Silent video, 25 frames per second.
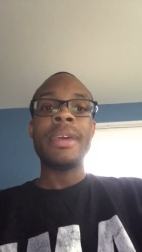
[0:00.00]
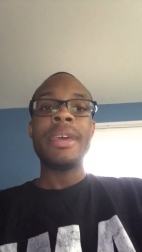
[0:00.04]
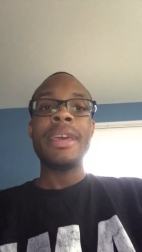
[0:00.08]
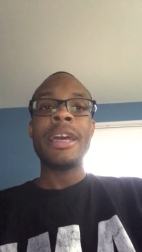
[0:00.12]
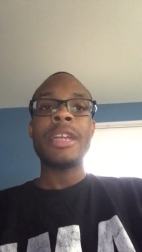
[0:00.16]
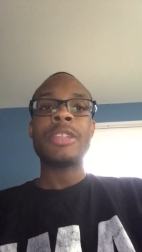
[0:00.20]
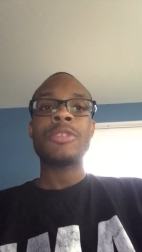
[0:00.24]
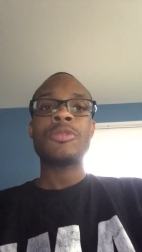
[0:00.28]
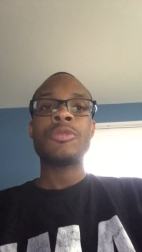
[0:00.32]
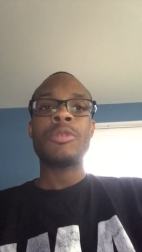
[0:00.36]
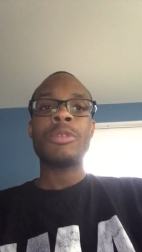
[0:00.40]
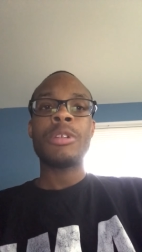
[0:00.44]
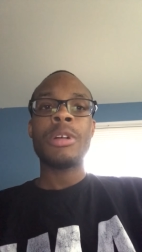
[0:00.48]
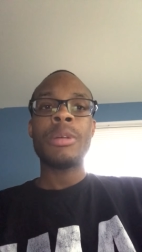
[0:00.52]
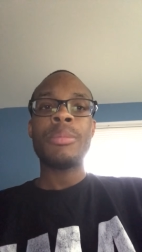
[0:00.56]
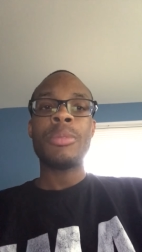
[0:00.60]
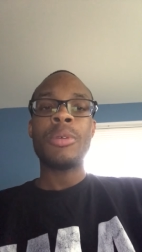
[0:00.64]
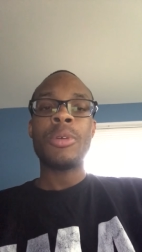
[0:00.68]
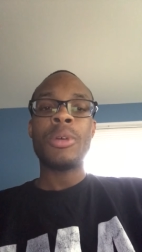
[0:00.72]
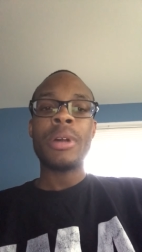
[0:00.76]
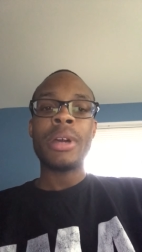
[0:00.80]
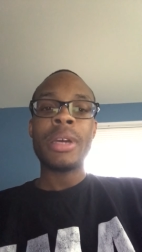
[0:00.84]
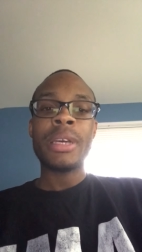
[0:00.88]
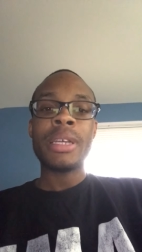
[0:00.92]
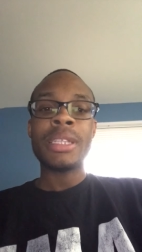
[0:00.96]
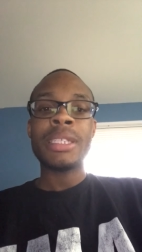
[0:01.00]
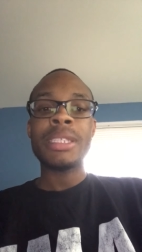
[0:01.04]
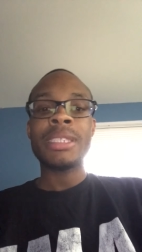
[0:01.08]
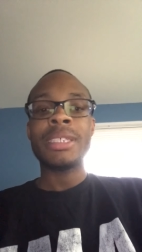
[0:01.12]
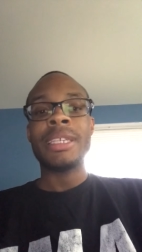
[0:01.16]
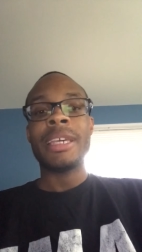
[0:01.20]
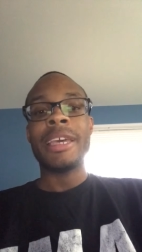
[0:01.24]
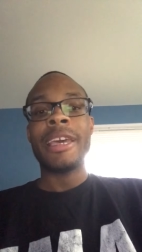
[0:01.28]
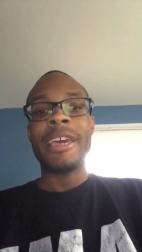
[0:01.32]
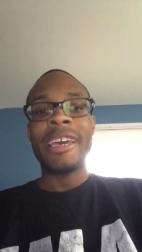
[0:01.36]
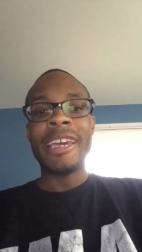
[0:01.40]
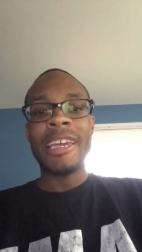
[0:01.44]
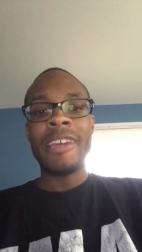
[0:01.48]
He had 20 points,
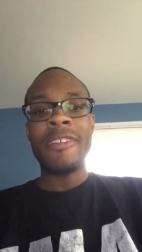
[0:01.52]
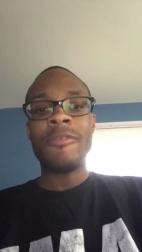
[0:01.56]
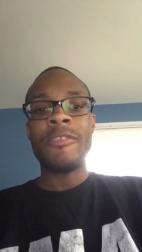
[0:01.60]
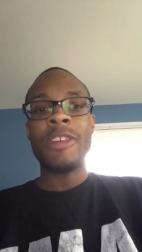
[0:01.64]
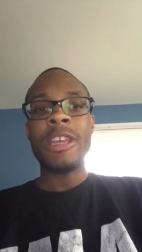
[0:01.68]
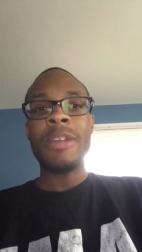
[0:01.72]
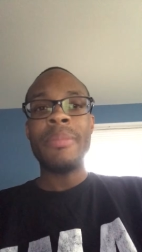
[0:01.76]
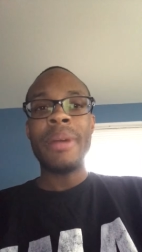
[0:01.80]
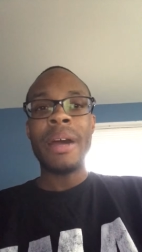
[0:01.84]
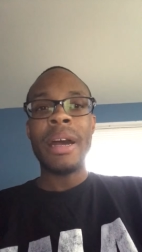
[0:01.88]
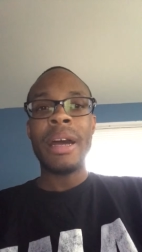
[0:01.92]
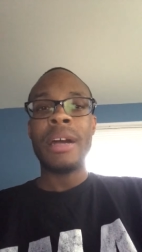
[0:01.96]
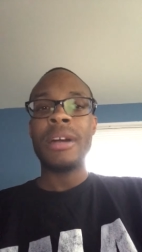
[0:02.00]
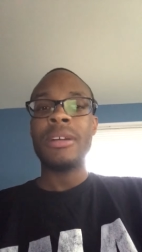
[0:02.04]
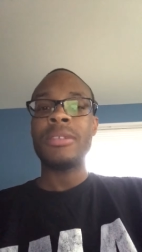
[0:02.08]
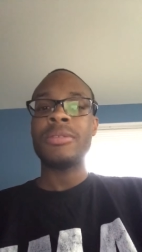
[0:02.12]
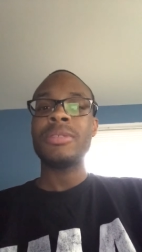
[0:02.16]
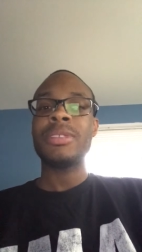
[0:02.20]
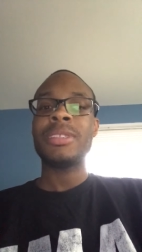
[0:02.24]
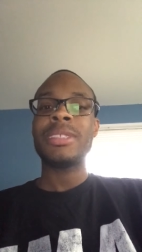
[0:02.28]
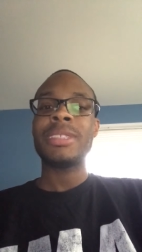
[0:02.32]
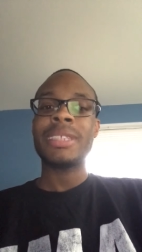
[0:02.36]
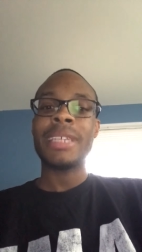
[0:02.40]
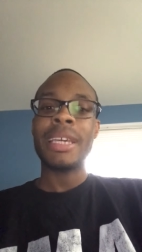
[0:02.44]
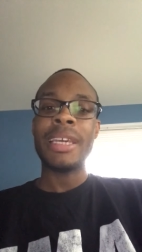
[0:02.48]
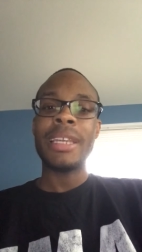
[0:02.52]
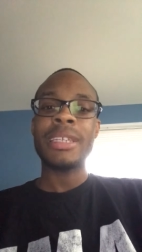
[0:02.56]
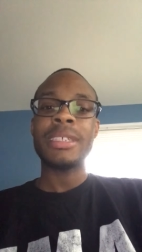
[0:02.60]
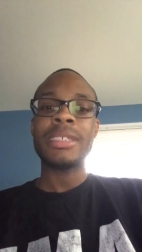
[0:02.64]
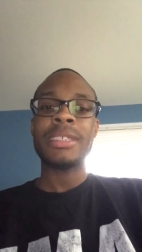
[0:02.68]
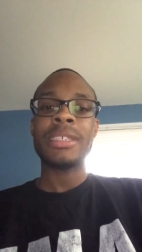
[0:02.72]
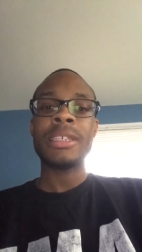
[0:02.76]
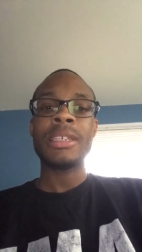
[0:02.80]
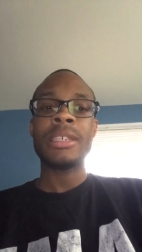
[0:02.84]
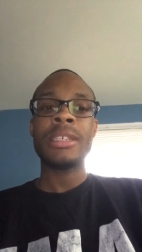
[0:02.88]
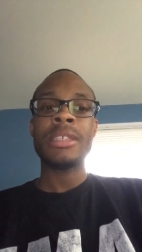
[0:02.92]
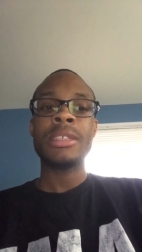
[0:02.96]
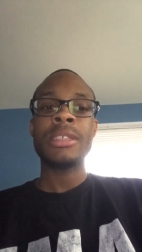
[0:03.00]
eight rebounds, 10
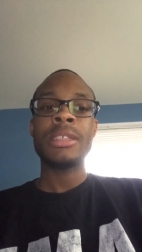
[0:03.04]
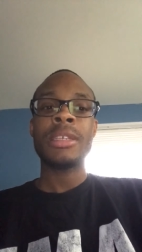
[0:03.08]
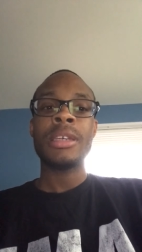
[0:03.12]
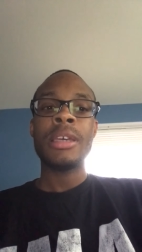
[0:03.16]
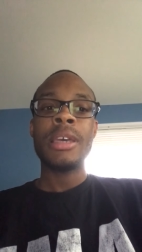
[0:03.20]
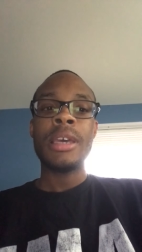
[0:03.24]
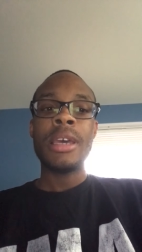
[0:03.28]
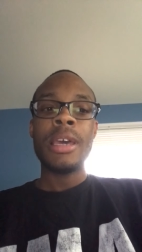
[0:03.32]
assists,